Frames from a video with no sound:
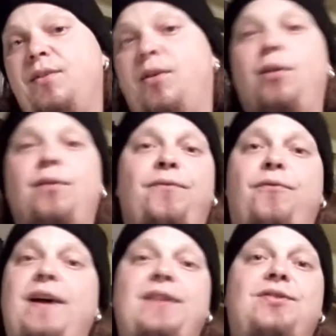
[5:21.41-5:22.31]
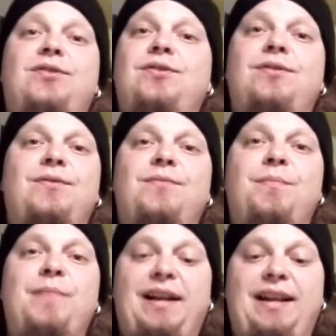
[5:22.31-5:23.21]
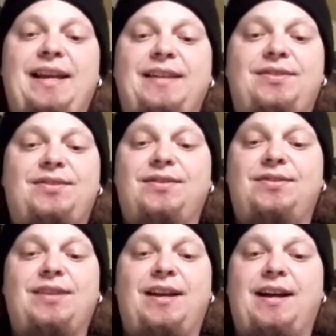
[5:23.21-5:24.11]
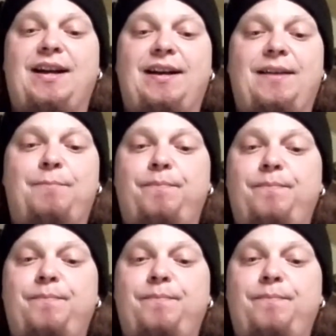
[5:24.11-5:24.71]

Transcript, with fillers: all thrash metal hits. Uh,